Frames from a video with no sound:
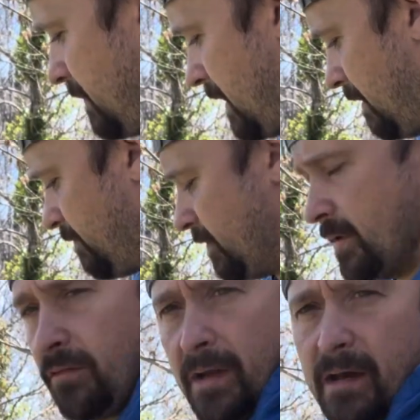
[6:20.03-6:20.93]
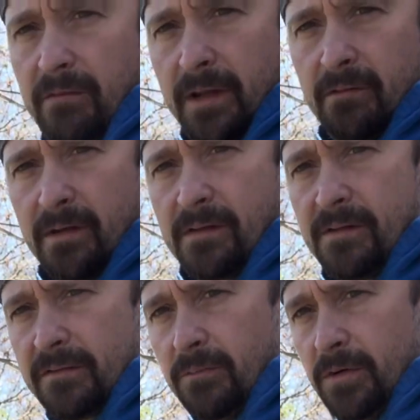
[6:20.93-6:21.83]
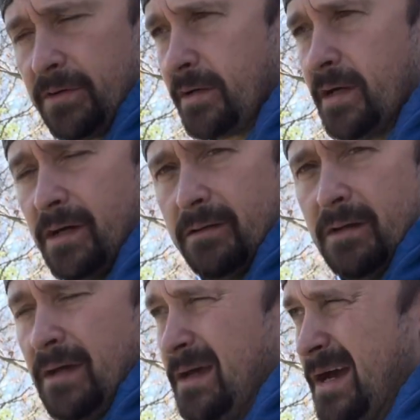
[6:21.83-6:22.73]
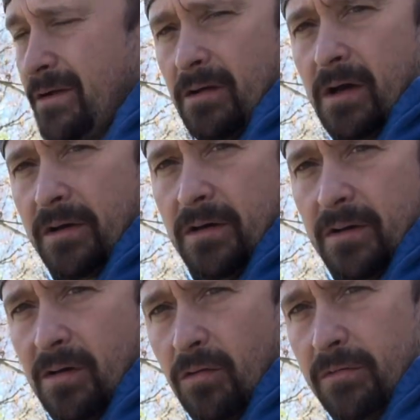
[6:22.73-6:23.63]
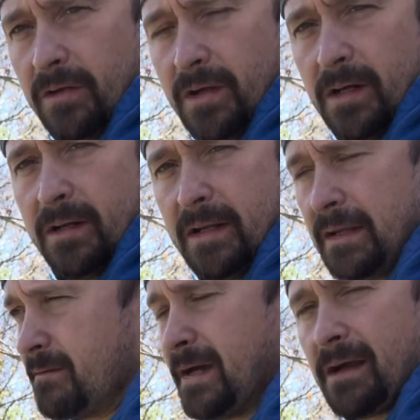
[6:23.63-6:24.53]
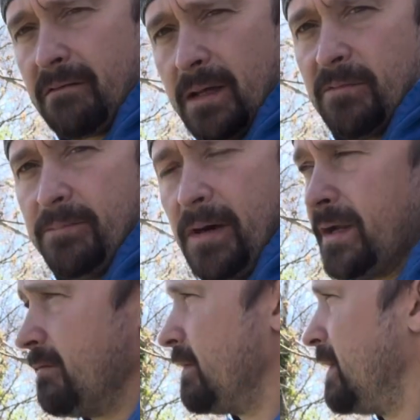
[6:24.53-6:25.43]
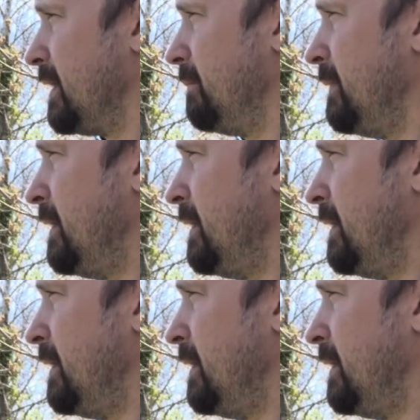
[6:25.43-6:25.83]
if you don't have a leveling system on your gun and you're not good at holding your gun in the exact same spot every time.